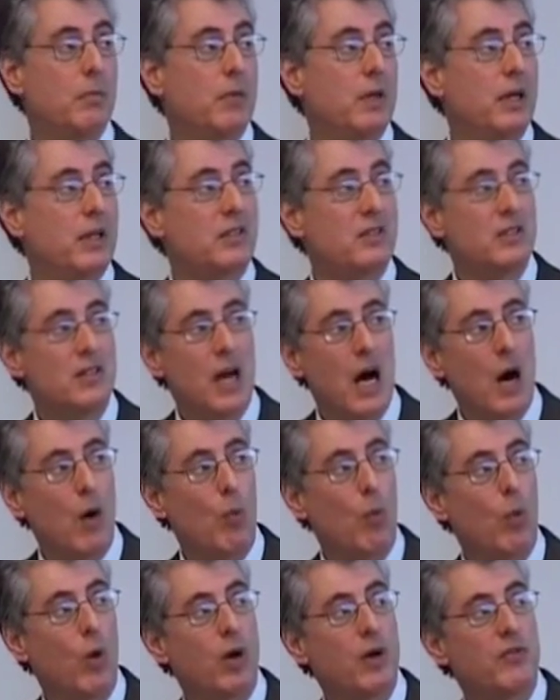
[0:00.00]
it's
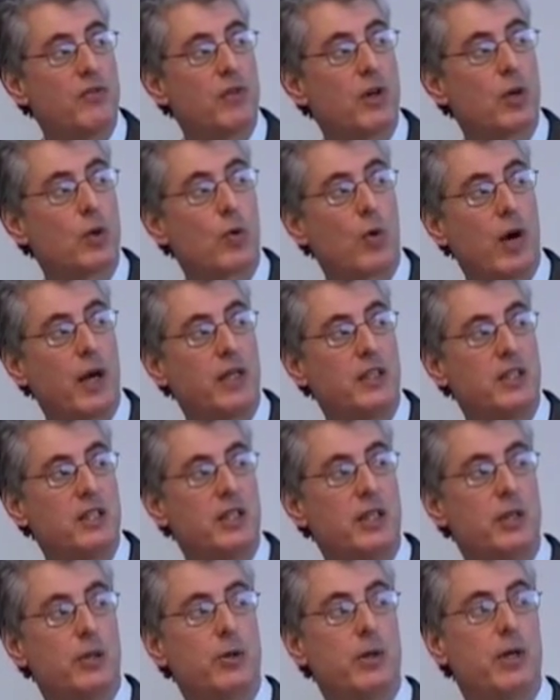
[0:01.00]
not one of the
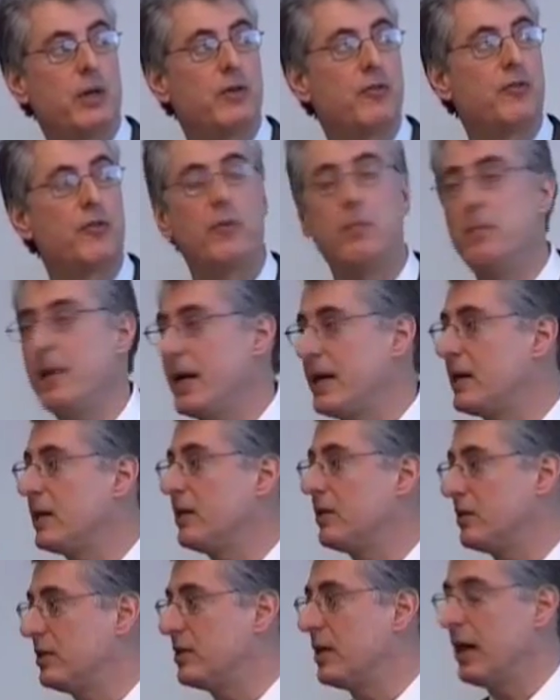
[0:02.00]
criteria for
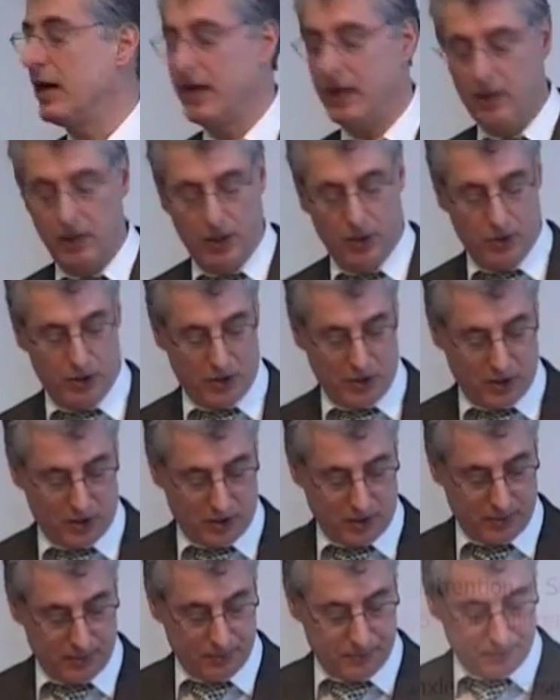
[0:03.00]
making the
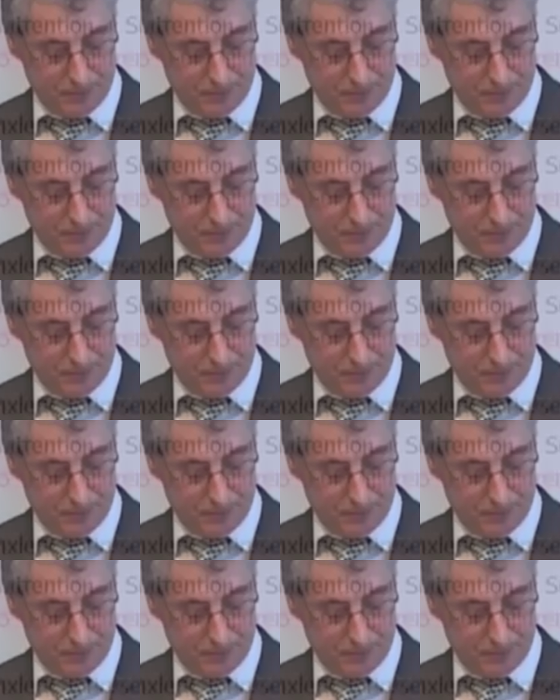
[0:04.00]
diagnosis.